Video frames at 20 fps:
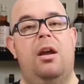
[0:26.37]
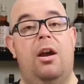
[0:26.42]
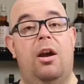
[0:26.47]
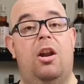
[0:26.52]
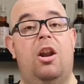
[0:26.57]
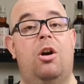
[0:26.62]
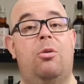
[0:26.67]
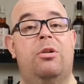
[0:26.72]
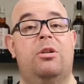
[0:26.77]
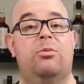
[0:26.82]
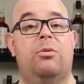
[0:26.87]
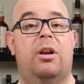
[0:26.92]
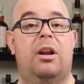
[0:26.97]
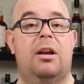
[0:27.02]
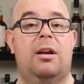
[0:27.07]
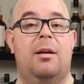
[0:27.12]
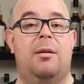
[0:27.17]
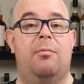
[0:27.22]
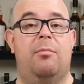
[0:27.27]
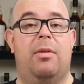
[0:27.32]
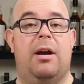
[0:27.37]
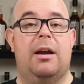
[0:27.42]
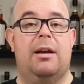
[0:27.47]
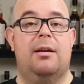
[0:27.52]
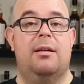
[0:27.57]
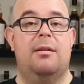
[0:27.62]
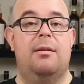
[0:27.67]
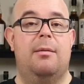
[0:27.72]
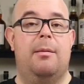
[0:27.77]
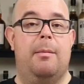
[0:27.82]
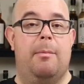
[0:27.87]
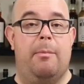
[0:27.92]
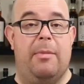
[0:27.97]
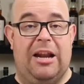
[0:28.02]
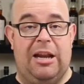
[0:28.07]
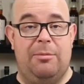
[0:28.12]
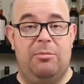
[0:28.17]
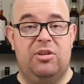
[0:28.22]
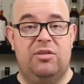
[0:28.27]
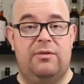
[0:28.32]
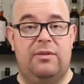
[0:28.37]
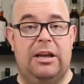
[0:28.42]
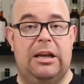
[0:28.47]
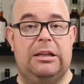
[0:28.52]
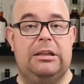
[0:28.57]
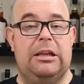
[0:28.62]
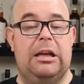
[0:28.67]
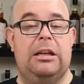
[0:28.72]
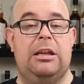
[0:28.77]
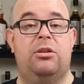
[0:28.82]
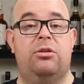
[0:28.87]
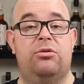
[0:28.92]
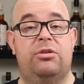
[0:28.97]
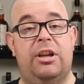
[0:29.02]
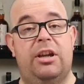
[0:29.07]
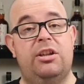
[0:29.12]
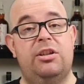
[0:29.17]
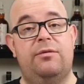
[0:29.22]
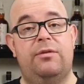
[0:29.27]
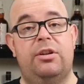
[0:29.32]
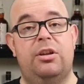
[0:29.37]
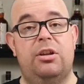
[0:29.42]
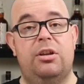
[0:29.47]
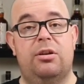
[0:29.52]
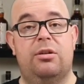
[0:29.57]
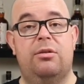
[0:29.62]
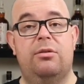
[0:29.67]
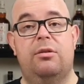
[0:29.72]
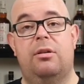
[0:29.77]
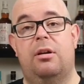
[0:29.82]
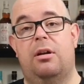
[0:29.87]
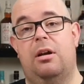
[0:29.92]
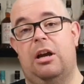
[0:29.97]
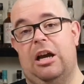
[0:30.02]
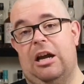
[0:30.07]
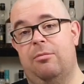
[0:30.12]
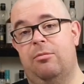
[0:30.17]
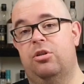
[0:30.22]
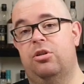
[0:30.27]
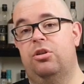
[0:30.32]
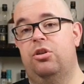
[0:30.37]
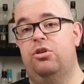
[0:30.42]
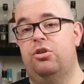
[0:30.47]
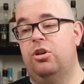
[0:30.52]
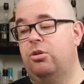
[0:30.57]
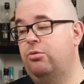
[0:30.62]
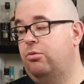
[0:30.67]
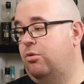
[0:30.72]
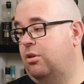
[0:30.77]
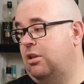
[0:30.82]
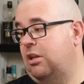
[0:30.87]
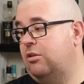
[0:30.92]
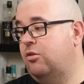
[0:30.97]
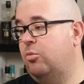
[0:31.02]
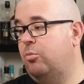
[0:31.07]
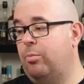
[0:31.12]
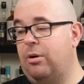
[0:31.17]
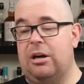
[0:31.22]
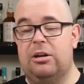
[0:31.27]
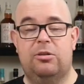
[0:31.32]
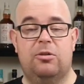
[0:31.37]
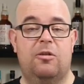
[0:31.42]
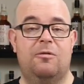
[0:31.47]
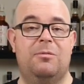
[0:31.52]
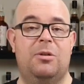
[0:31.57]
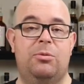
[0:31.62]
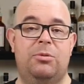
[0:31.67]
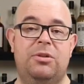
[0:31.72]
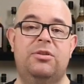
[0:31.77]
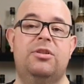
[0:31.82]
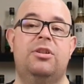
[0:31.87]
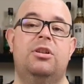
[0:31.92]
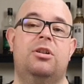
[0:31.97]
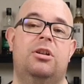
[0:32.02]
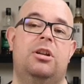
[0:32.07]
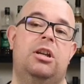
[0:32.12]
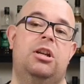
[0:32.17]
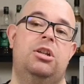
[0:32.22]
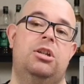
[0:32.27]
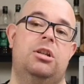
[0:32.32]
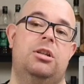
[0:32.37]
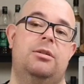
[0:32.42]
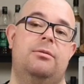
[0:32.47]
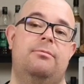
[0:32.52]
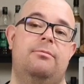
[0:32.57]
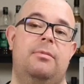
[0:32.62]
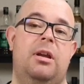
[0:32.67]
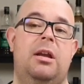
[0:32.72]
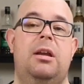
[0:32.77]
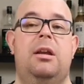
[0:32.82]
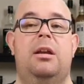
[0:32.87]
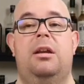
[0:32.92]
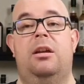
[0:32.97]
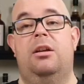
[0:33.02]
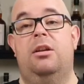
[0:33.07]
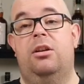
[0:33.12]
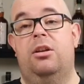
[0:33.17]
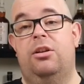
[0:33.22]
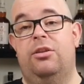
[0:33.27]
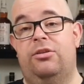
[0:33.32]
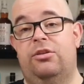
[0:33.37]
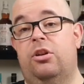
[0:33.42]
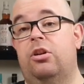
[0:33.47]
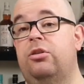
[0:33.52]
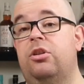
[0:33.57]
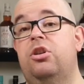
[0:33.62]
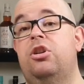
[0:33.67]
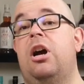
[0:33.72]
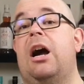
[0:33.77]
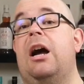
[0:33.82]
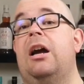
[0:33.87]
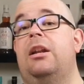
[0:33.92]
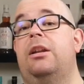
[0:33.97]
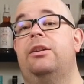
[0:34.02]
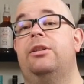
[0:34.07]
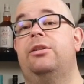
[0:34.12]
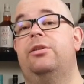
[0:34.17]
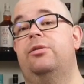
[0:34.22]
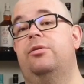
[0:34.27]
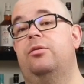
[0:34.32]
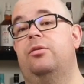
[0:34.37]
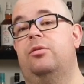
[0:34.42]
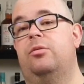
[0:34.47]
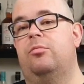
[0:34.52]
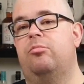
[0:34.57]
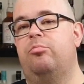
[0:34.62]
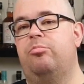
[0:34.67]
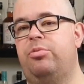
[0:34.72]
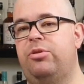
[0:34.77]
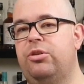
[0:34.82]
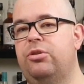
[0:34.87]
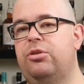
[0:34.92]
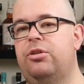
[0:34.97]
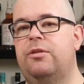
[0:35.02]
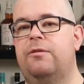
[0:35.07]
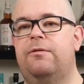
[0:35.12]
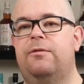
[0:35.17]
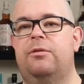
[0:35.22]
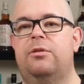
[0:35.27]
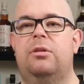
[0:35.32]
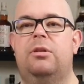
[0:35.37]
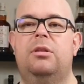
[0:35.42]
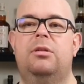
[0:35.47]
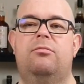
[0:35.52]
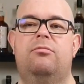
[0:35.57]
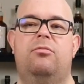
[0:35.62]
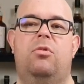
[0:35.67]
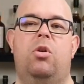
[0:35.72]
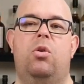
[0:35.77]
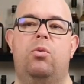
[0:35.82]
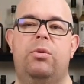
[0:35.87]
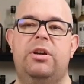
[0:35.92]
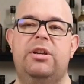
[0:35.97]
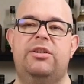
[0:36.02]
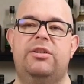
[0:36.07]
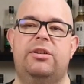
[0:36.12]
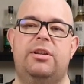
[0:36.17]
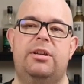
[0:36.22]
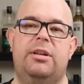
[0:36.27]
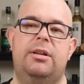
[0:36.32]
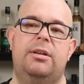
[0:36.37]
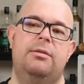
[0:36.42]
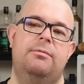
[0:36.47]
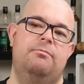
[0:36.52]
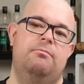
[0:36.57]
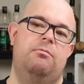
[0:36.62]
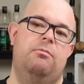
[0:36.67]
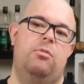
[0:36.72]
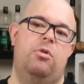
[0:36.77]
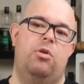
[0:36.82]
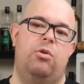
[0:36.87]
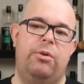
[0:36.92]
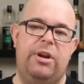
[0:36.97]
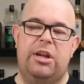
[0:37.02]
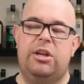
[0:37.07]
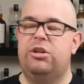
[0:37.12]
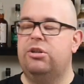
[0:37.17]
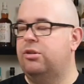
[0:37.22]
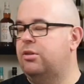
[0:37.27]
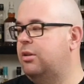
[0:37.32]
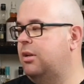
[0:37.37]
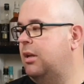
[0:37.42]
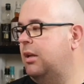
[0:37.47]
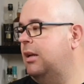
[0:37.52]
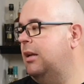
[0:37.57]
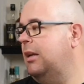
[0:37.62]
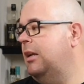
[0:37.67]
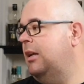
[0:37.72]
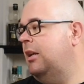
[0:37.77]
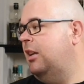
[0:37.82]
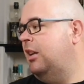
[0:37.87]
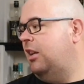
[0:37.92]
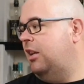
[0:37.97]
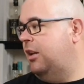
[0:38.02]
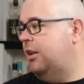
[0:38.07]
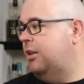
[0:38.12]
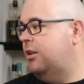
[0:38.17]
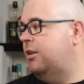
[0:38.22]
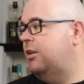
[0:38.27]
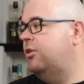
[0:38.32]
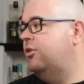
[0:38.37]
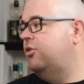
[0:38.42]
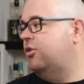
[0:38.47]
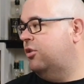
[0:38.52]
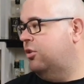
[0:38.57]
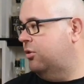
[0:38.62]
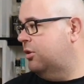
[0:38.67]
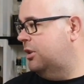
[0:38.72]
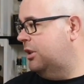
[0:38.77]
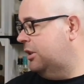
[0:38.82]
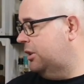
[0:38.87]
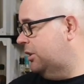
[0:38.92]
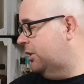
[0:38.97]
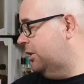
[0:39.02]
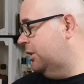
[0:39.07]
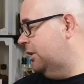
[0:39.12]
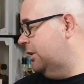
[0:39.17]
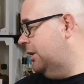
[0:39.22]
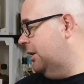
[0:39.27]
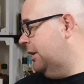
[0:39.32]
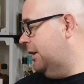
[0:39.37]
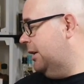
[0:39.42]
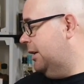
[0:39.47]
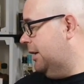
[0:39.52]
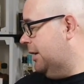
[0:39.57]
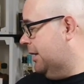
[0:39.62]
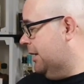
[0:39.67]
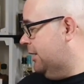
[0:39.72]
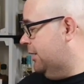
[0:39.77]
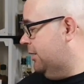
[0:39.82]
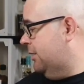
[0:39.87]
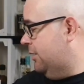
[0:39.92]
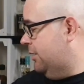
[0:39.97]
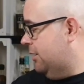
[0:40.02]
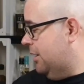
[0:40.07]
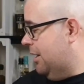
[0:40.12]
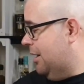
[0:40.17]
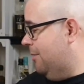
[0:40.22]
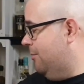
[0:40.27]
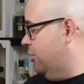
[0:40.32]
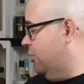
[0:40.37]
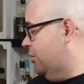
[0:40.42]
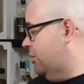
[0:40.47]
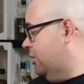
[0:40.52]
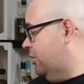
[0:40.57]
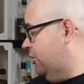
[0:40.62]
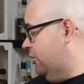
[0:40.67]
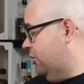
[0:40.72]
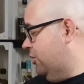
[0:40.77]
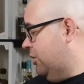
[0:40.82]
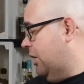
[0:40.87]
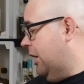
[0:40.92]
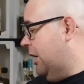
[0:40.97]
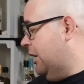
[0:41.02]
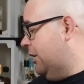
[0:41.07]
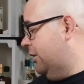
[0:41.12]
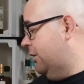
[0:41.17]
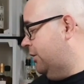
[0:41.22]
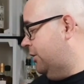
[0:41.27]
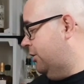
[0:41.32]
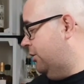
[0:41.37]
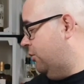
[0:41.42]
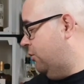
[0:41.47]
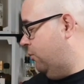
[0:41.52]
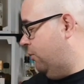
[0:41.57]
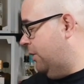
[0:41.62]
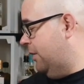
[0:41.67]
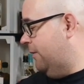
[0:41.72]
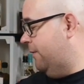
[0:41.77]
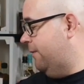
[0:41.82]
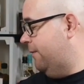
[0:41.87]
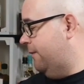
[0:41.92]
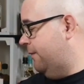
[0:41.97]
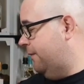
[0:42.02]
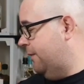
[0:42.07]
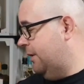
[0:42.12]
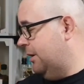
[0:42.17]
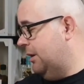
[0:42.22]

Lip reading: Hello and welcome back. My name is Vlad, and in today's video I'm gonna show you another part of my whiskey collection. Scottish Highland, beautiful whiskey region in Scotland, and I'm gonna start with